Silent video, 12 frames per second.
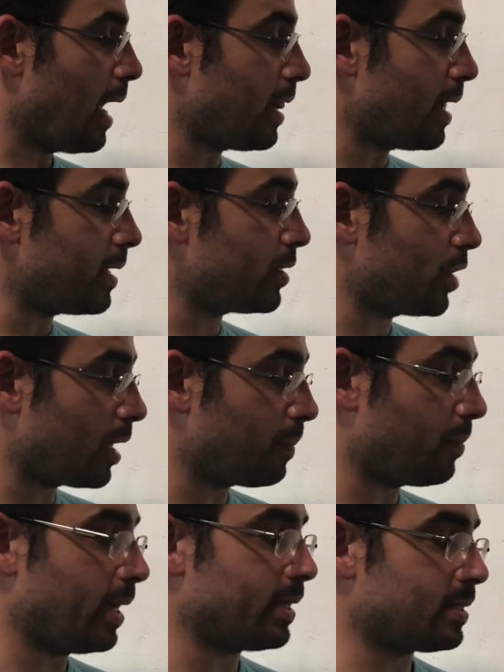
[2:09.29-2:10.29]
And then
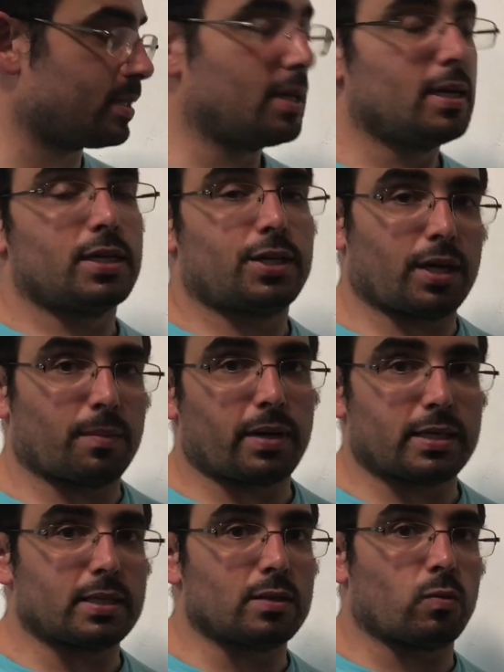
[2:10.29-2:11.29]
chicken breast. Chicken
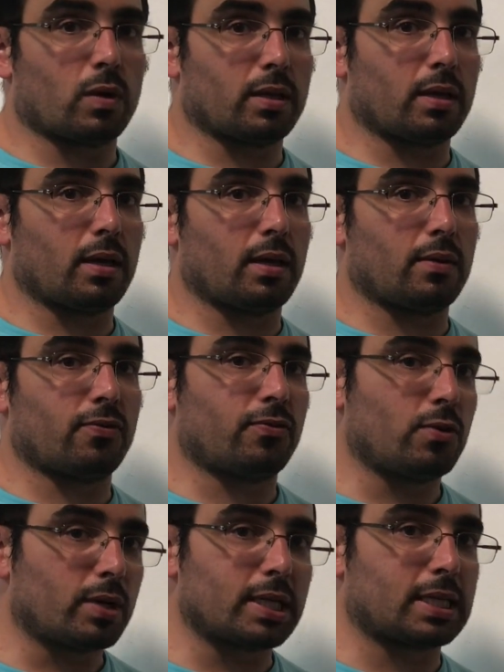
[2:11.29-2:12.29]
breast is one of the
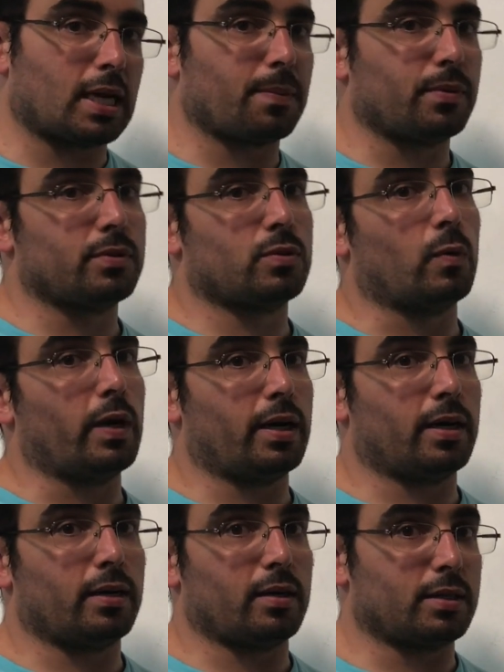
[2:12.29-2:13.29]
few examples
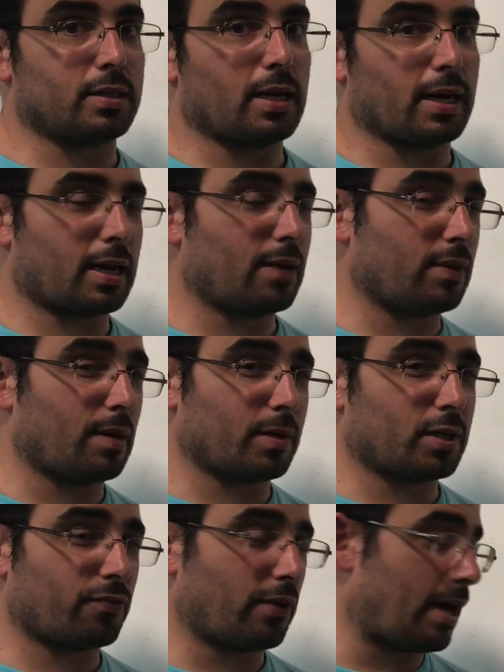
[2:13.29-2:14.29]
where you're just not gonna have that
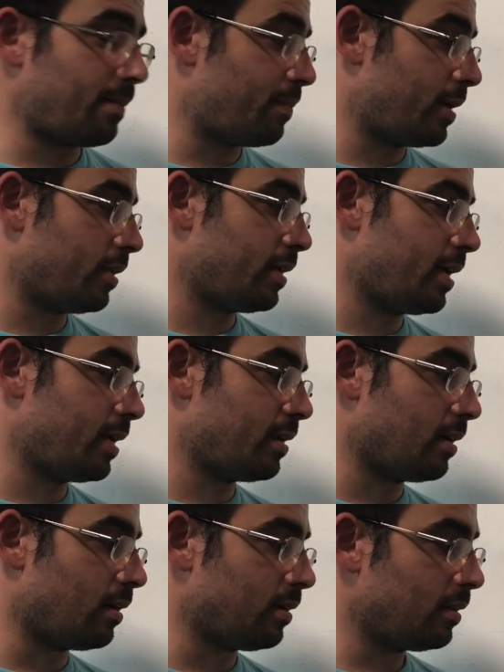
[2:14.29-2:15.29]
much fat, barely any
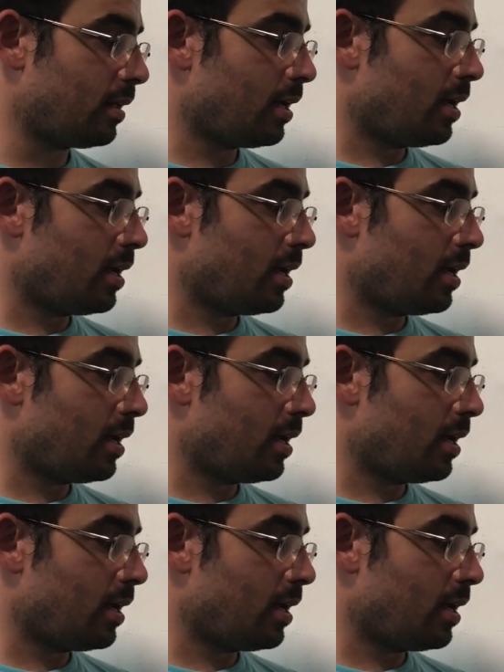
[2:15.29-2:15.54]
at all.